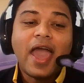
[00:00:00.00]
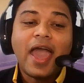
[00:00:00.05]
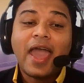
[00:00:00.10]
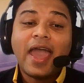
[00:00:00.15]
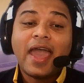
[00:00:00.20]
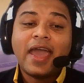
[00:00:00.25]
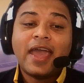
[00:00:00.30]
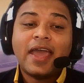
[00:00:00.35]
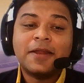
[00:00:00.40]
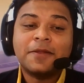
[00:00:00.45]

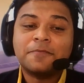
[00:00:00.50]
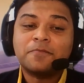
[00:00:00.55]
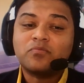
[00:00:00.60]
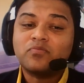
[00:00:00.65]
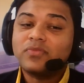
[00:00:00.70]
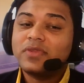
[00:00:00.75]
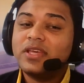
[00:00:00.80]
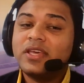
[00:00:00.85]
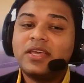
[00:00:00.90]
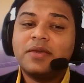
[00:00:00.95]
And
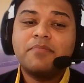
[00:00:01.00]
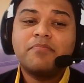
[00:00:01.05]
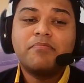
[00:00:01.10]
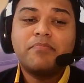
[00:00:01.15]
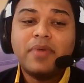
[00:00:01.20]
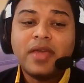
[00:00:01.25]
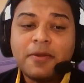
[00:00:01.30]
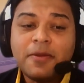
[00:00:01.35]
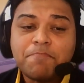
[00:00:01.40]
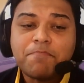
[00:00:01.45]
he
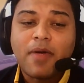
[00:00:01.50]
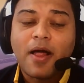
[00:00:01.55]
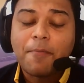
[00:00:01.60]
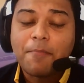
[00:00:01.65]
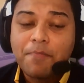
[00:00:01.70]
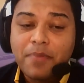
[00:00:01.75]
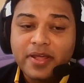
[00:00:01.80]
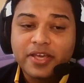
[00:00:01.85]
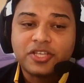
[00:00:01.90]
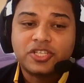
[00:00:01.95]
been
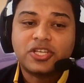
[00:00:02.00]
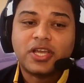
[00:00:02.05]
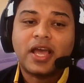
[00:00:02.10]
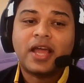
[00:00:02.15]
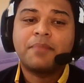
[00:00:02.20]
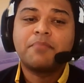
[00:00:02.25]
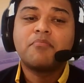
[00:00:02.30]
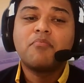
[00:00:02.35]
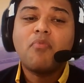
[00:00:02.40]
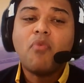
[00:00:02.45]
published
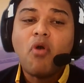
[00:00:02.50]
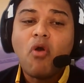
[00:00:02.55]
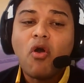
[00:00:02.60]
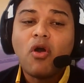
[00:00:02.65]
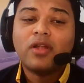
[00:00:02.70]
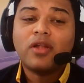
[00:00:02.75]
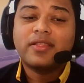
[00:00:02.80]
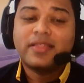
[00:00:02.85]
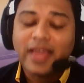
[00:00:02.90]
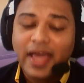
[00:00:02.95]
and
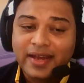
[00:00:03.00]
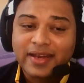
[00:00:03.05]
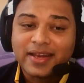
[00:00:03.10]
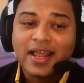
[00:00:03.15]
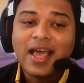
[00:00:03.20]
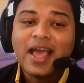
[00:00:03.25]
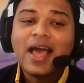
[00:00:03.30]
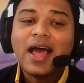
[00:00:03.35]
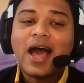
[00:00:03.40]
more than